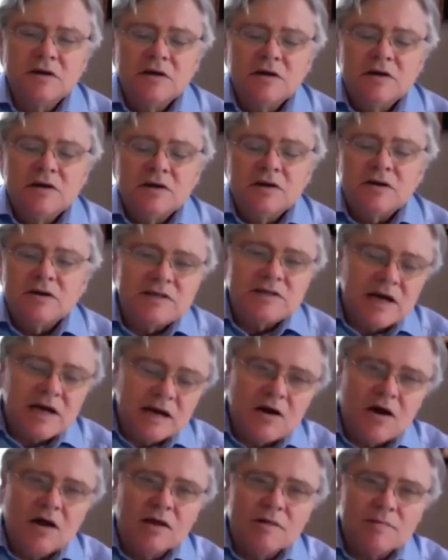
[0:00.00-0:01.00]
or as I
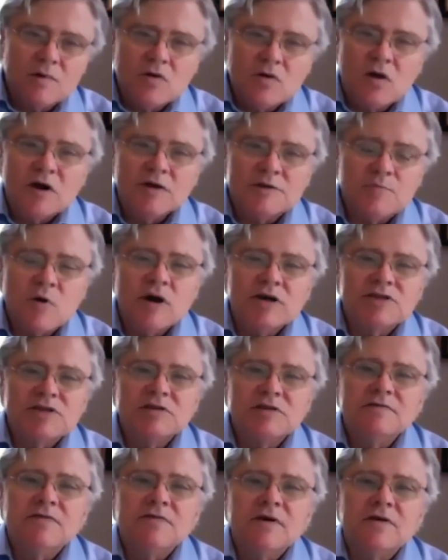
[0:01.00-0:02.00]
call them,
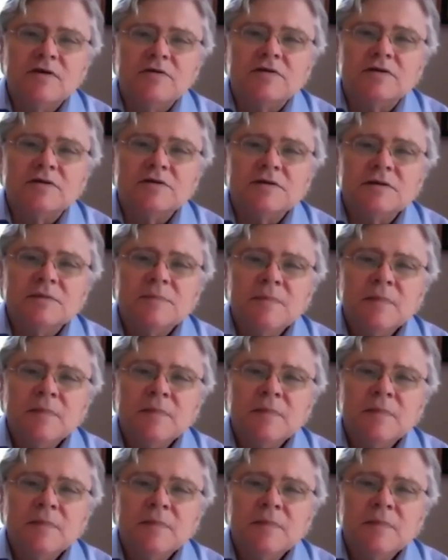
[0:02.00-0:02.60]
cross-pressured voters,